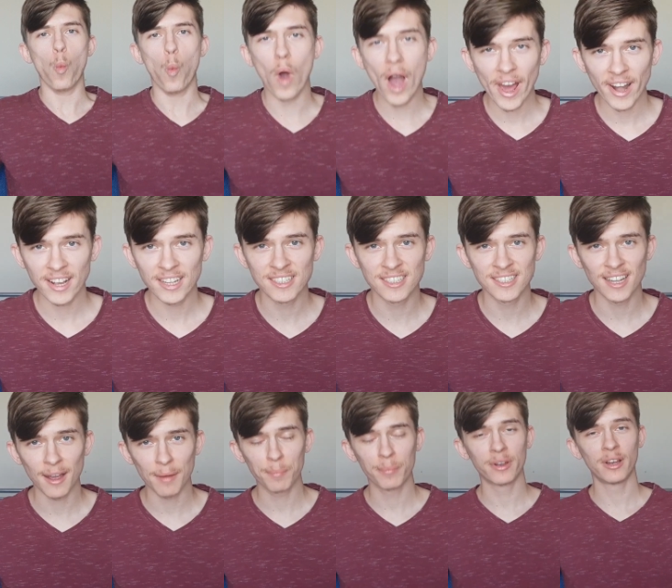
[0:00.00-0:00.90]
What is
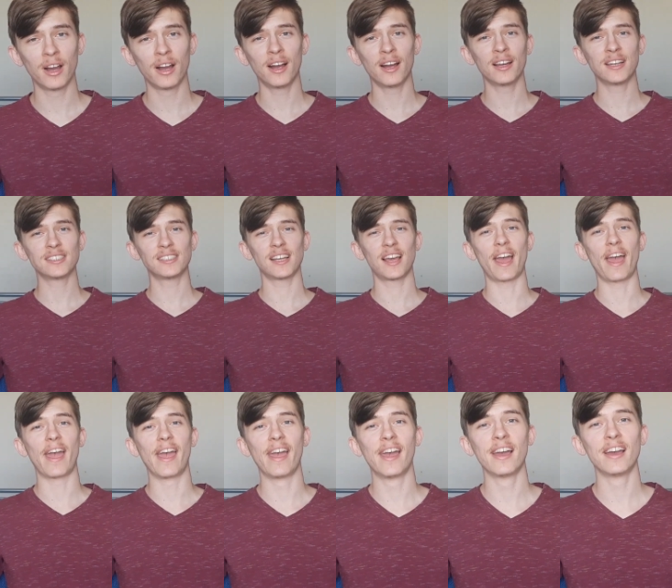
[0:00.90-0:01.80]
up guys?
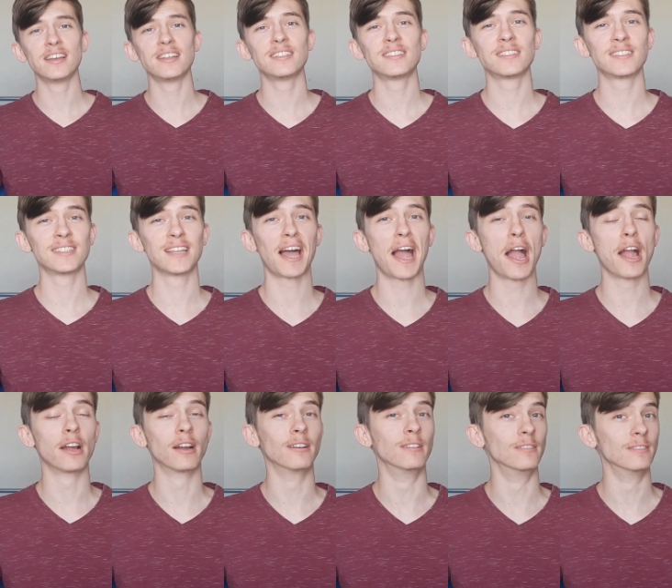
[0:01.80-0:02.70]
It's
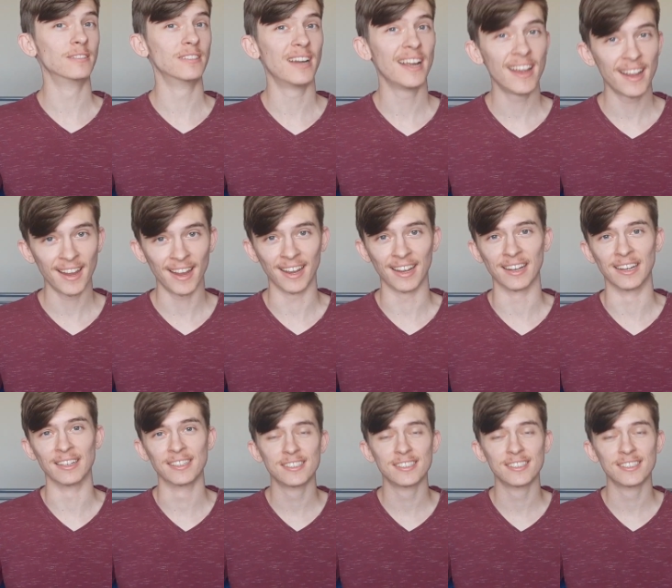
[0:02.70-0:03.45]
Greg.